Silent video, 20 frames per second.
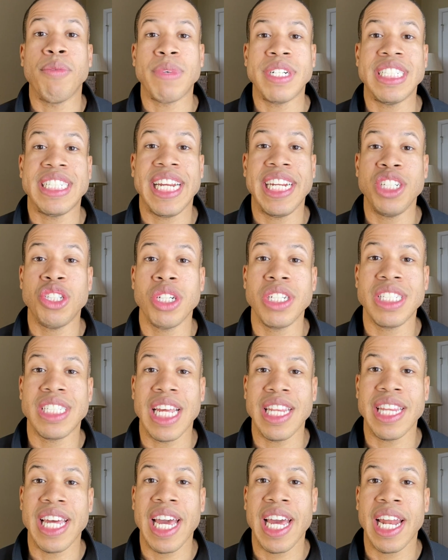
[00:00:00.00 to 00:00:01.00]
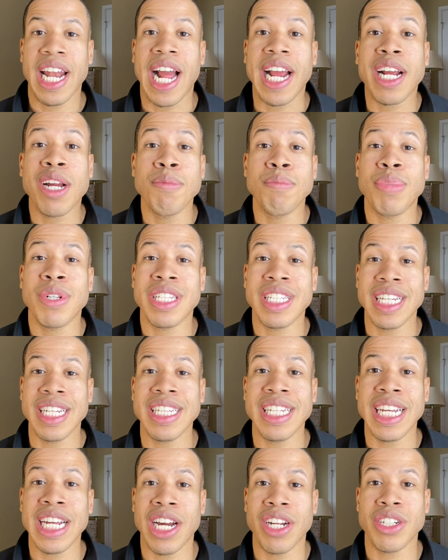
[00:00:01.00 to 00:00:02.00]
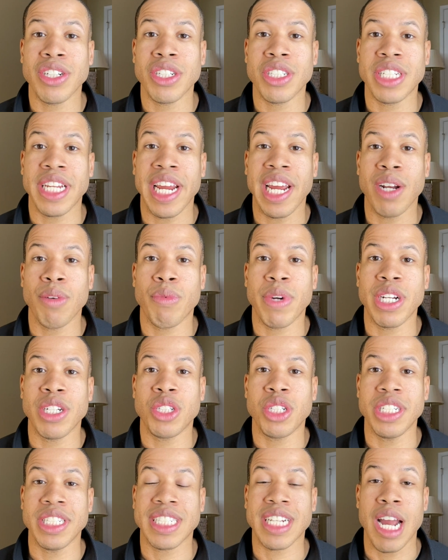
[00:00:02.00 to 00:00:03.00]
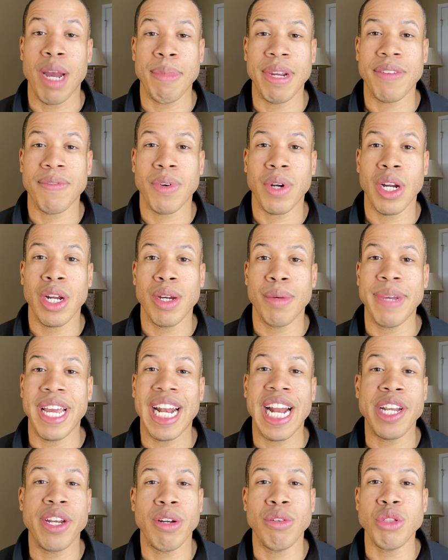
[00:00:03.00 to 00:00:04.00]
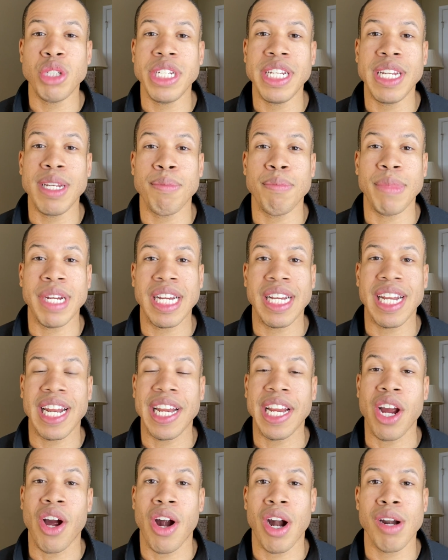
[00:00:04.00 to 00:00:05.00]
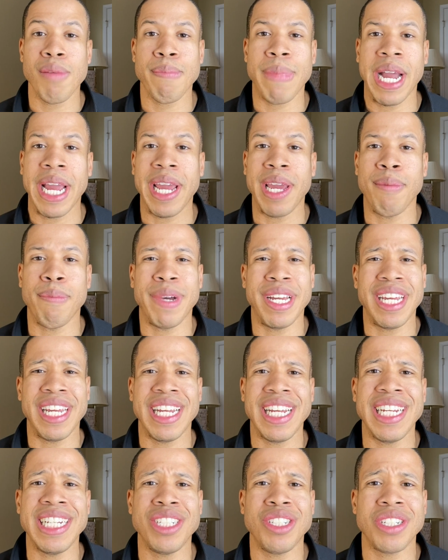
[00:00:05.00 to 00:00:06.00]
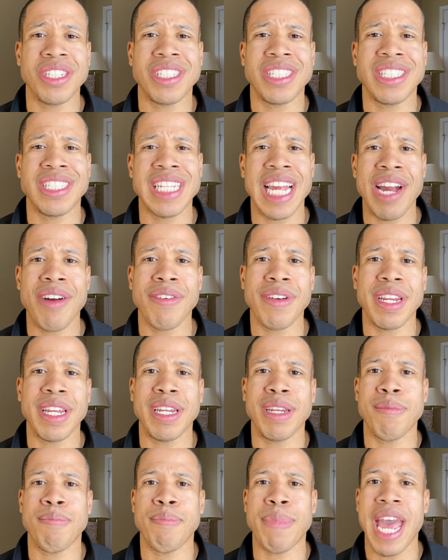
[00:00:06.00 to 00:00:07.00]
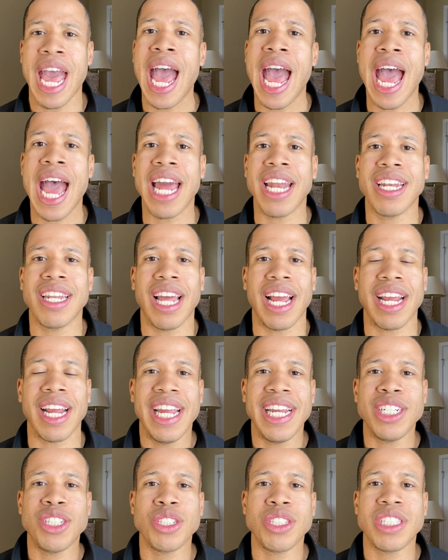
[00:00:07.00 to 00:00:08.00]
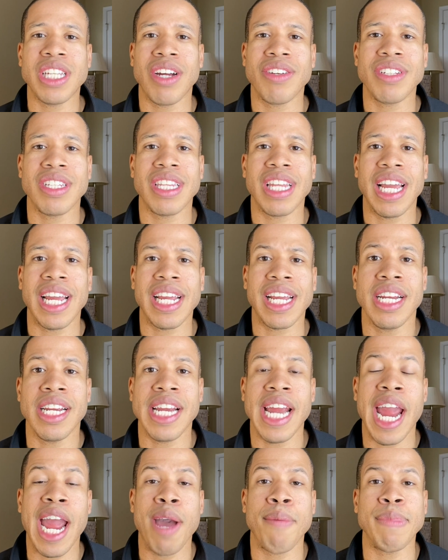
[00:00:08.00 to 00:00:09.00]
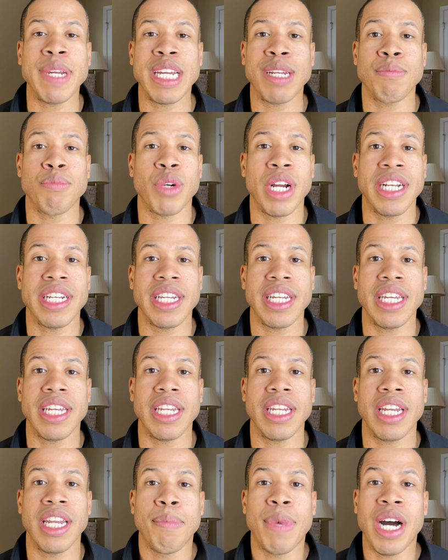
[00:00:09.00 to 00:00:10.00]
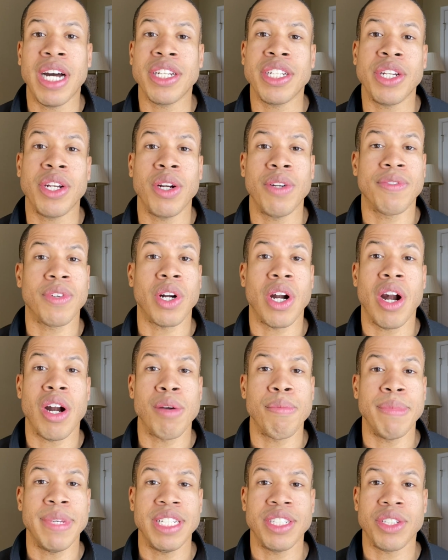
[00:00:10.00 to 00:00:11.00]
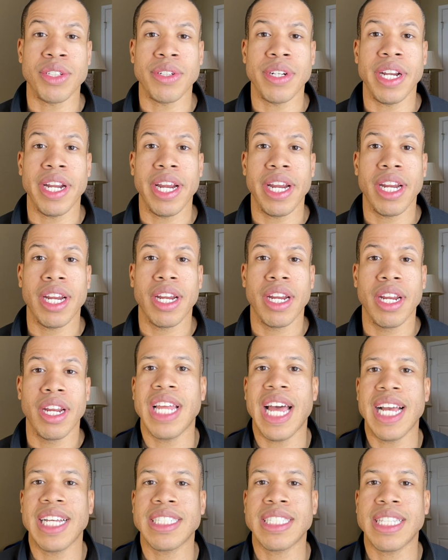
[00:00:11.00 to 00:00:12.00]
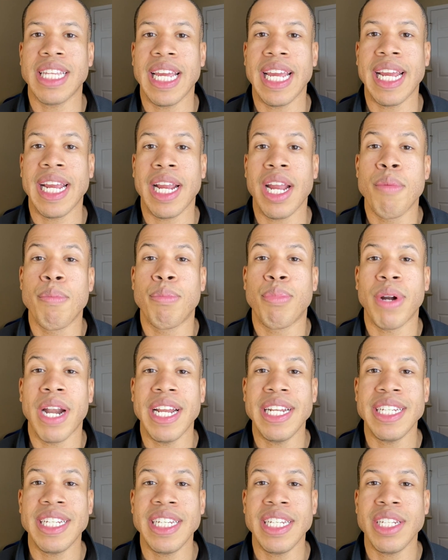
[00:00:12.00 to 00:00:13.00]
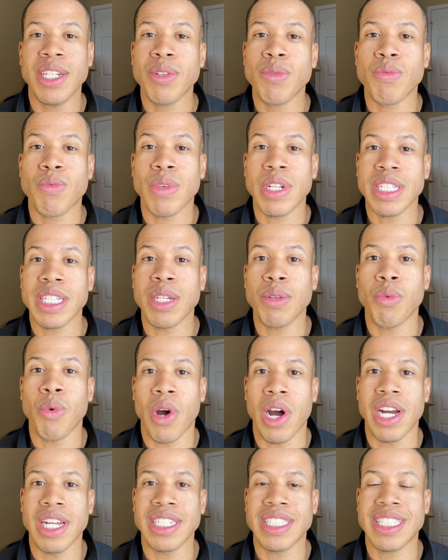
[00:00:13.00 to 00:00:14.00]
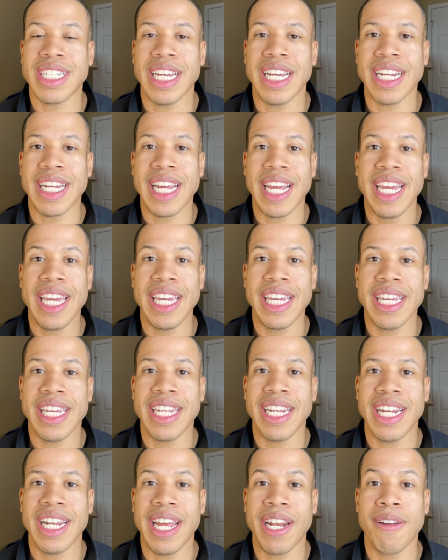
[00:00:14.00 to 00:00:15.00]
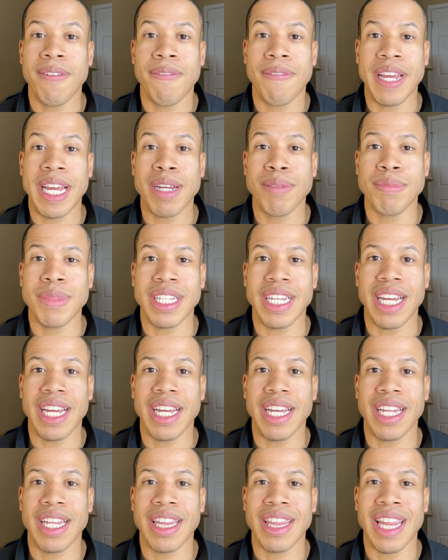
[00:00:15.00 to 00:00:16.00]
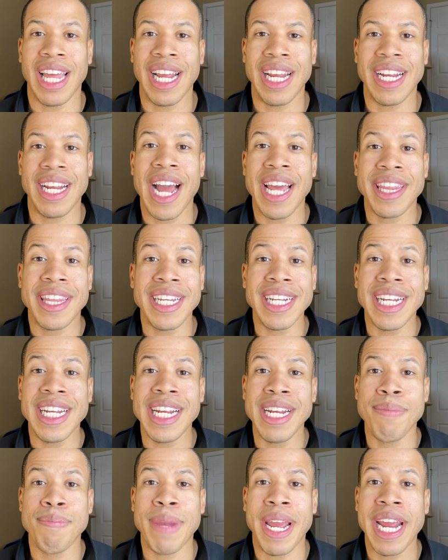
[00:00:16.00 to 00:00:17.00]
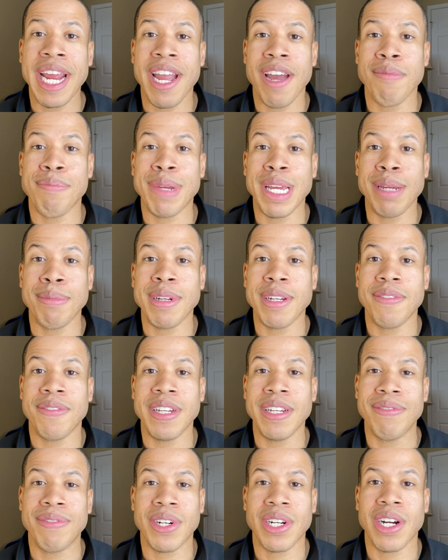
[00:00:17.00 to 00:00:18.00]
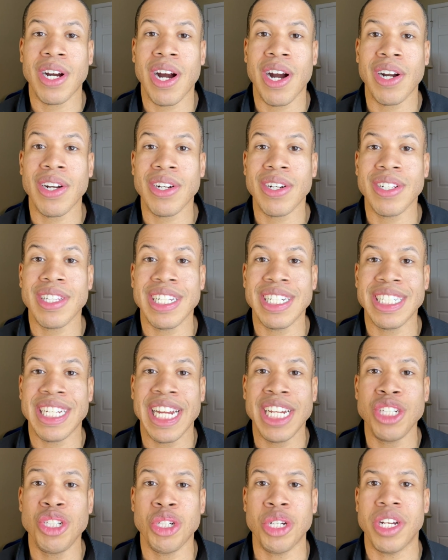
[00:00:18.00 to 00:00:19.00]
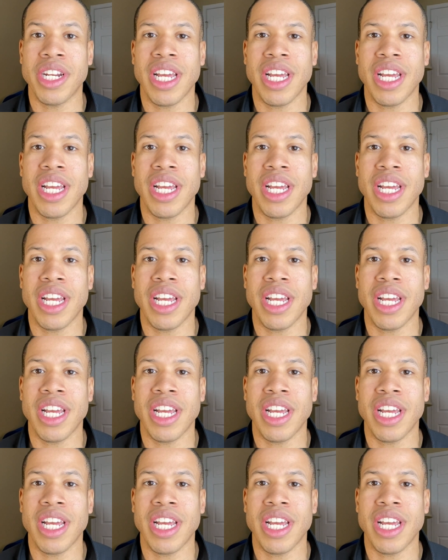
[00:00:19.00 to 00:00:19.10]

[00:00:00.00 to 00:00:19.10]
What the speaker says: when Tayshia said that, I completely understand where she's coming from, and I know she didn't mean any harm by it, but it just sounded bad. Like, it just sounded like, yeah, me and Brendan bonded over our misery. Last thing, Brendan really wants a kid and a family. Like, I think he may have baby fever harder than Tayshia